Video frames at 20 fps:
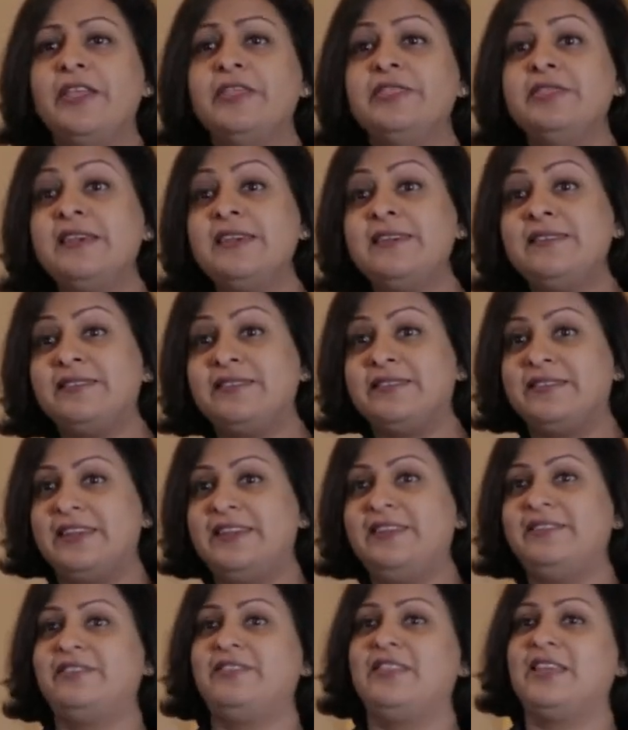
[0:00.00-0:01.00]
This
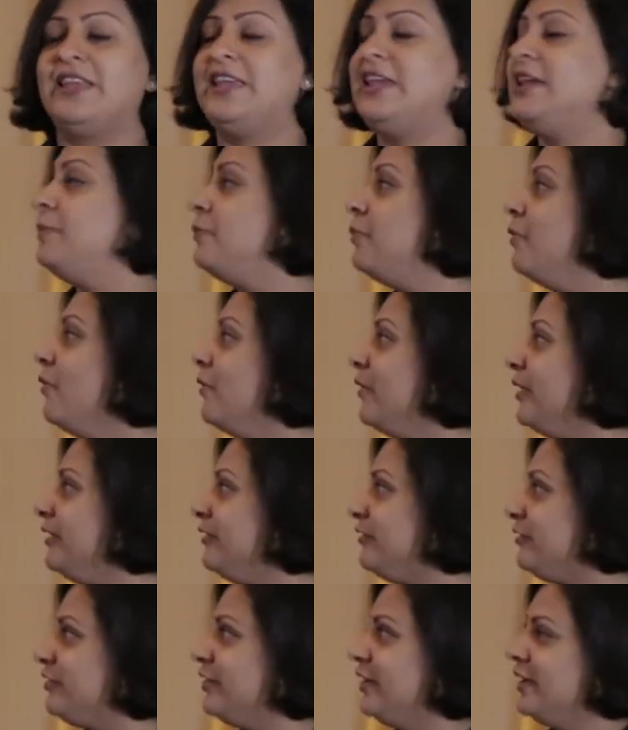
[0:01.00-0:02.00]
is the key
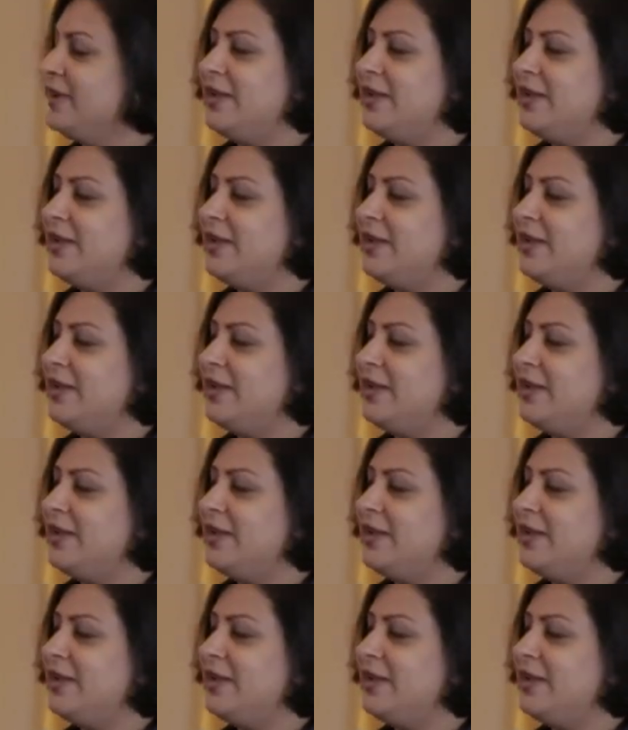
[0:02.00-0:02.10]
point.